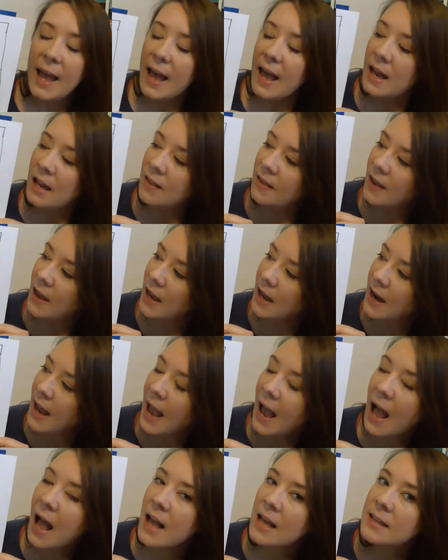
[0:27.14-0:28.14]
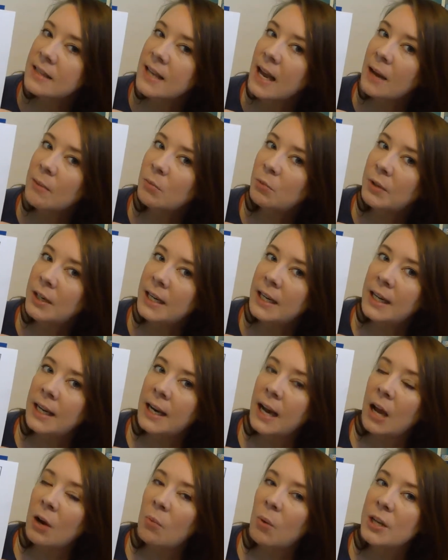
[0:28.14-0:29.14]
And then as I'm
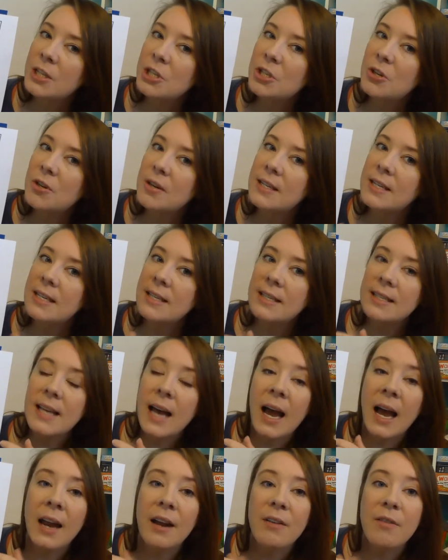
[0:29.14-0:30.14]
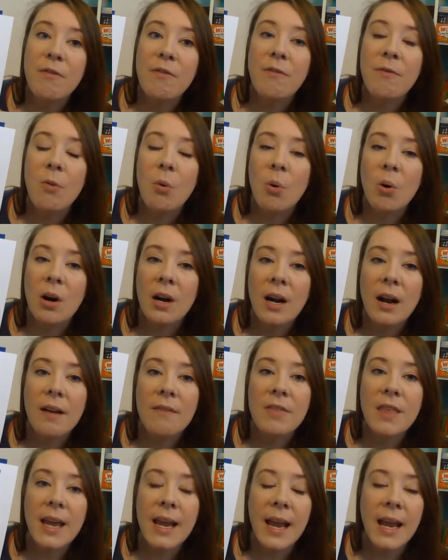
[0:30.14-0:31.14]
reading, I want you to decide 4
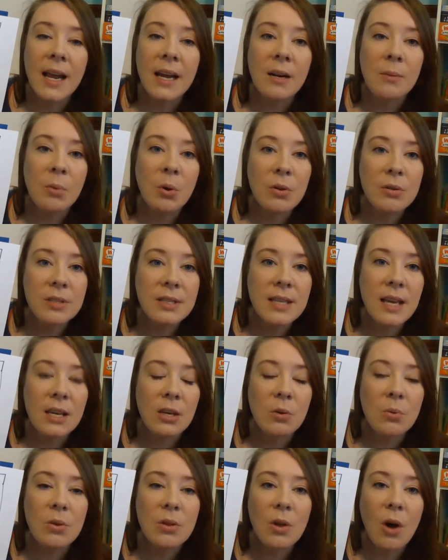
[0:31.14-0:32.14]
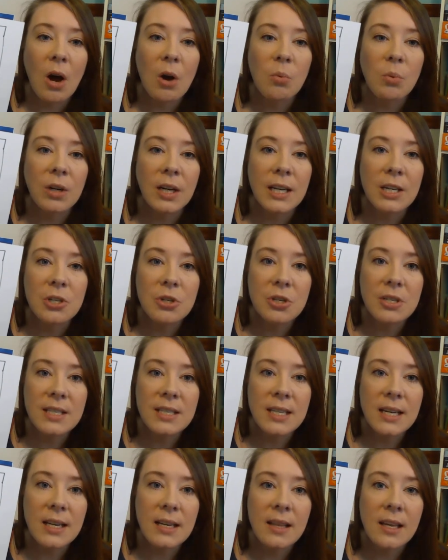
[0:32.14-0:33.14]
of the animals that you thought were
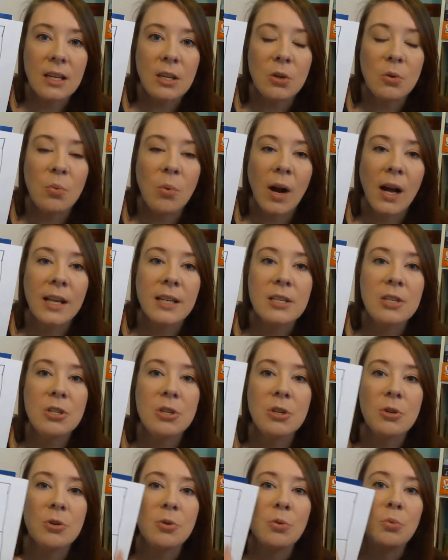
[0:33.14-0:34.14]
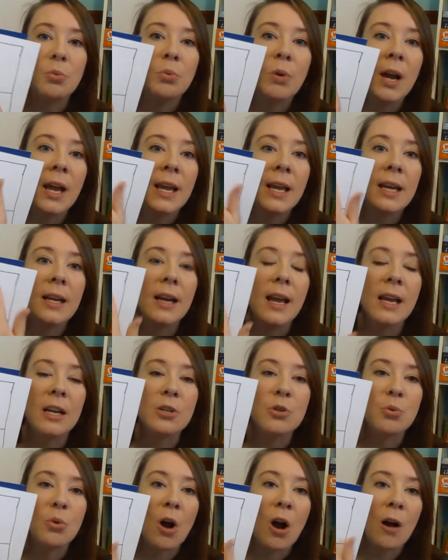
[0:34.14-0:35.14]
interesting that you want to write
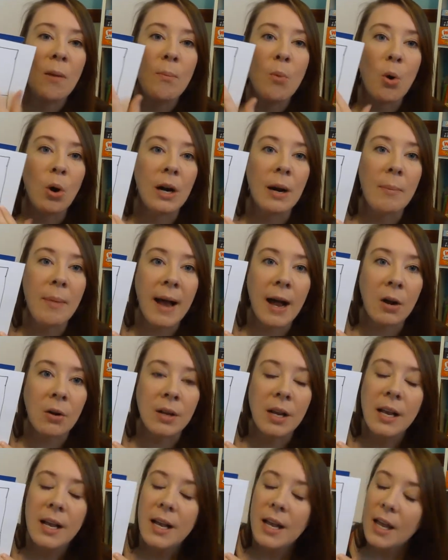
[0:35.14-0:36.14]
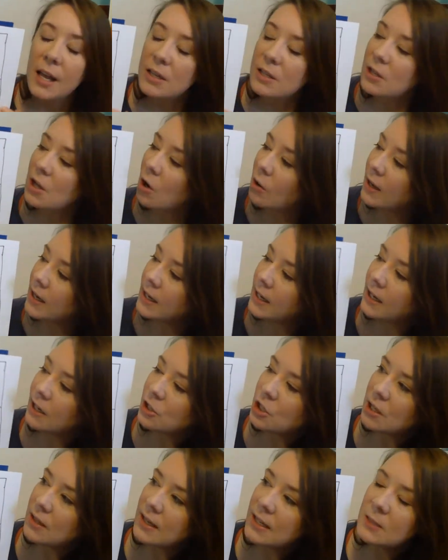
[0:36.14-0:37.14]
and draw more about. So in
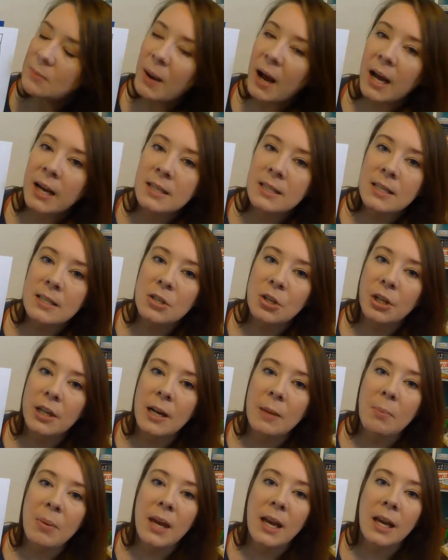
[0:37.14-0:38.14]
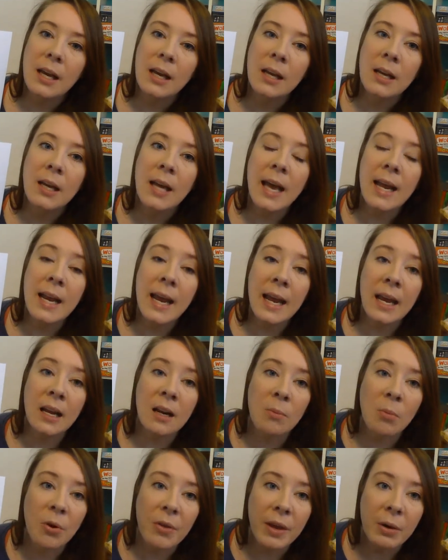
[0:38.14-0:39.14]
each of these boxes, you're going to pick an
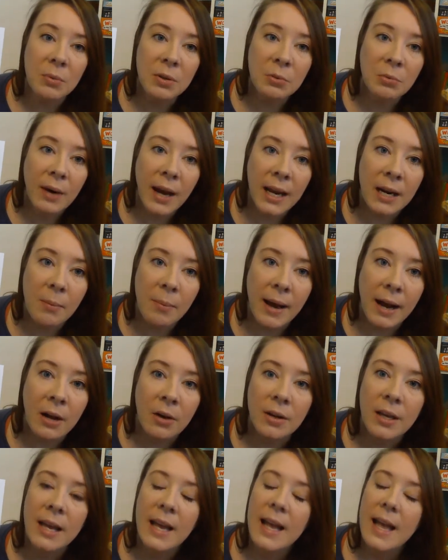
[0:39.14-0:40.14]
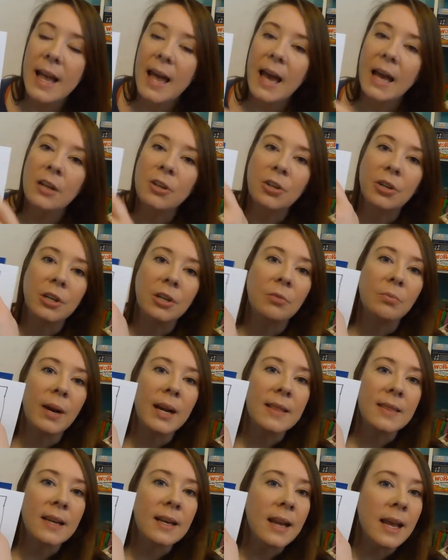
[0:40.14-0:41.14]
animal that we read about, and you're going to
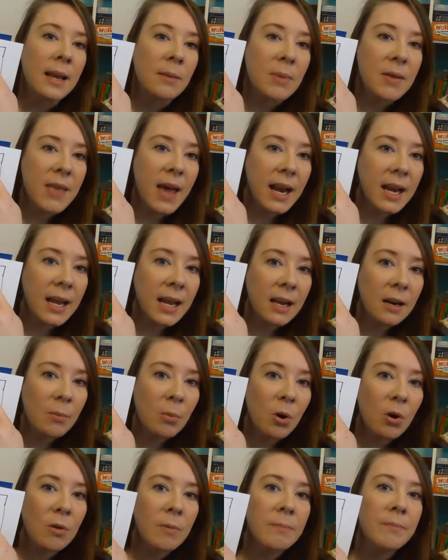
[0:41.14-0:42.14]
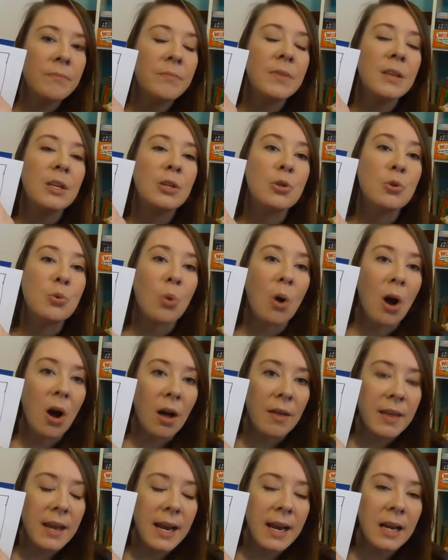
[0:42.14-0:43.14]
write the name of that animal,
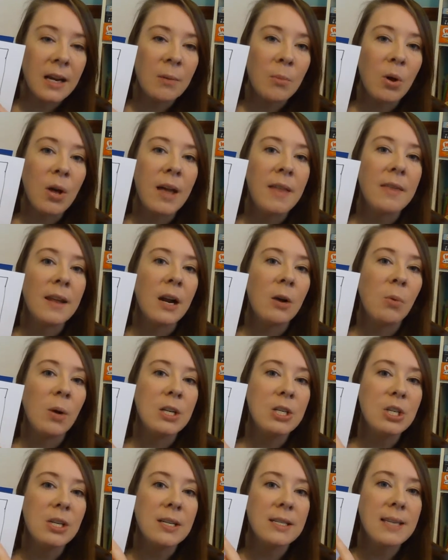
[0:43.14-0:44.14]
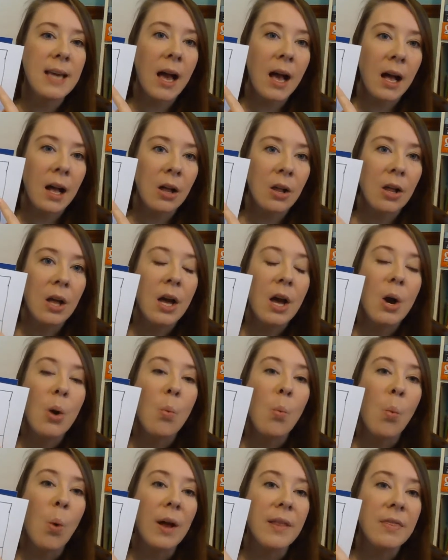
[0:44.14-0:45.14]
draw the animal, and then I want you to tell
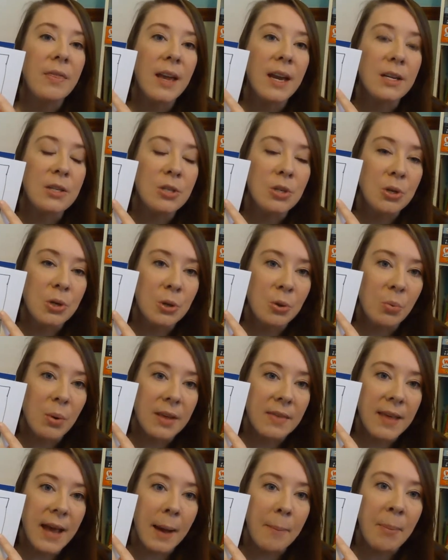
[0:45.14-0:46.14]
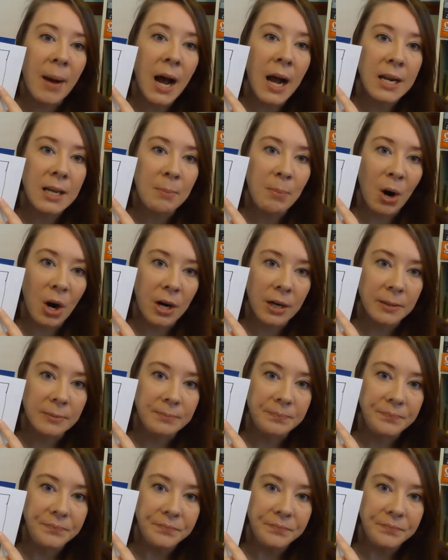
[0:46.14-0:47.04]
what they do with that body part.